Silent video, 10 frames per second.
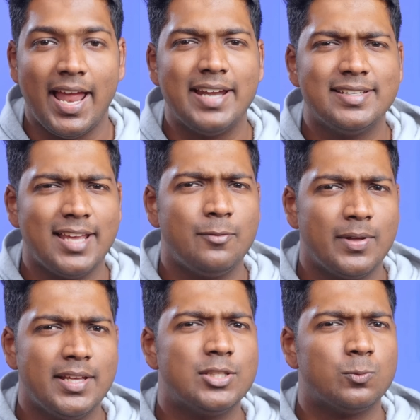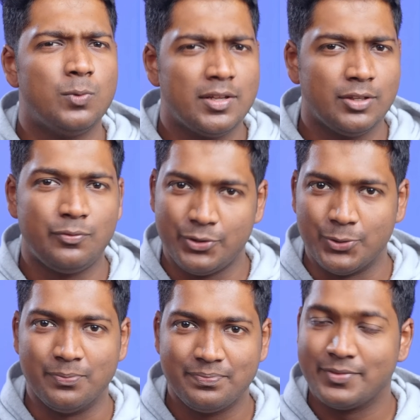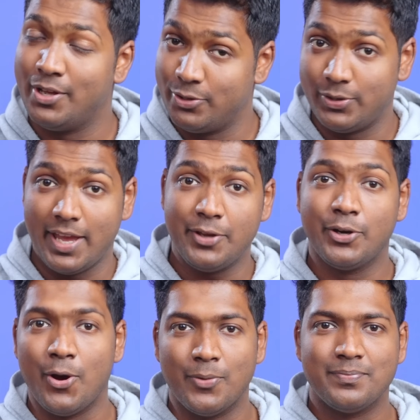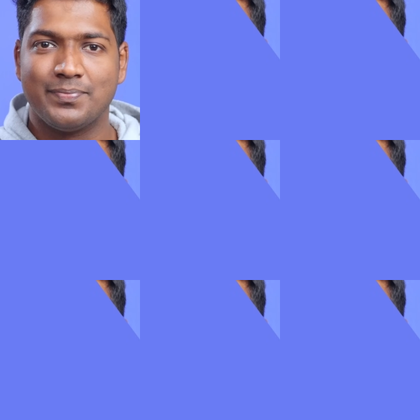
and decide whether it's worth it for you. So here you go.